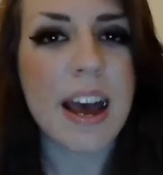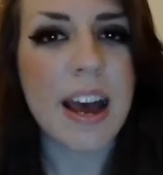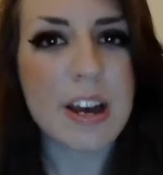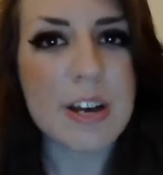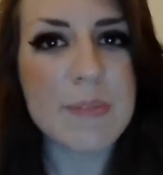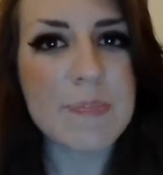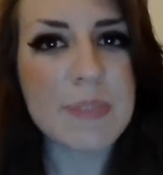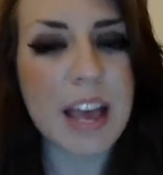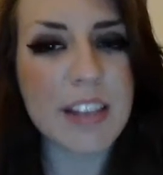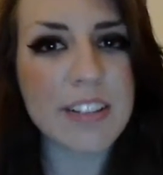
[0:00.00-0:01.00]
Other
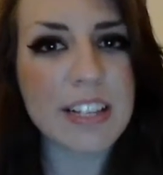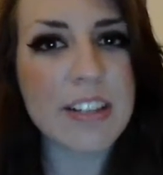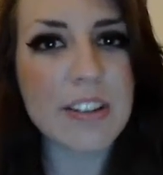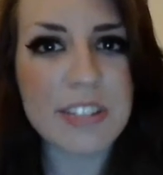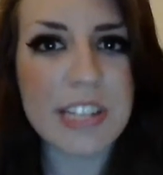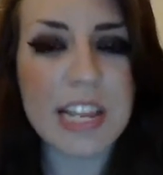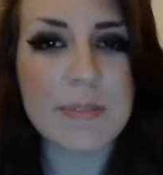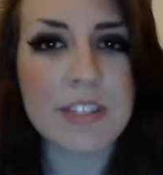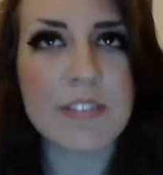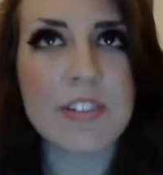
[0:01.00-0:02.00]
than those
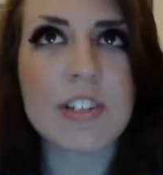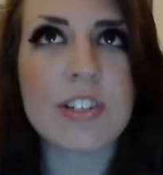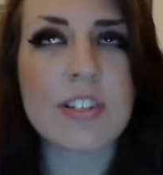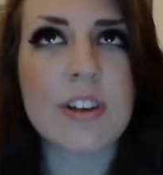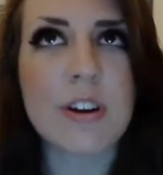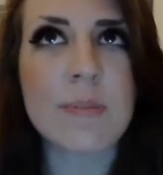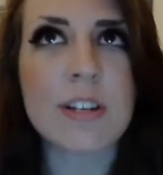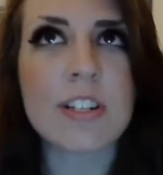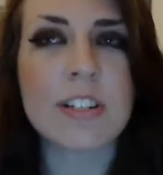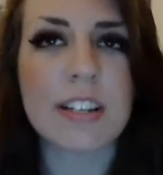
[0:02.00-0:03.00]
games, there was just so
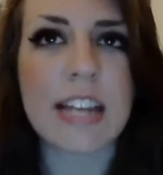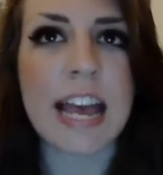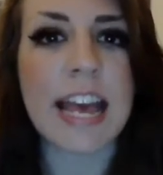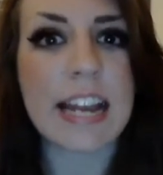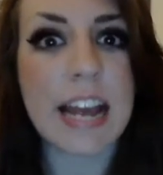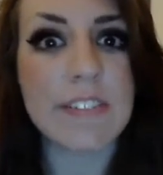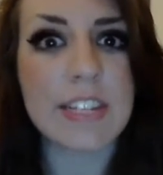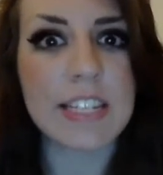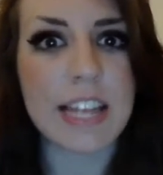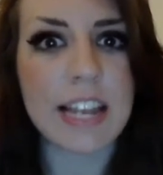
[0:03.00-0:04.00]
much to look at, and I have
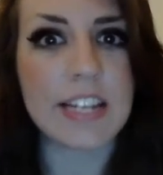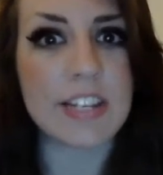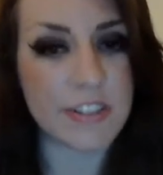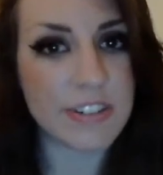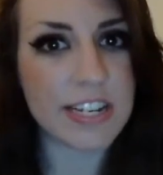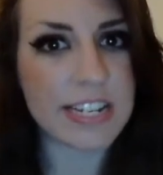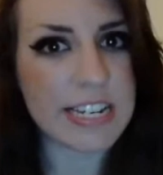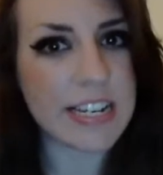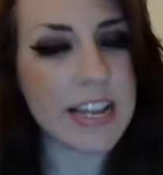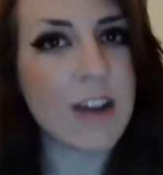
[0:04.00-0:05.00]
to say UTD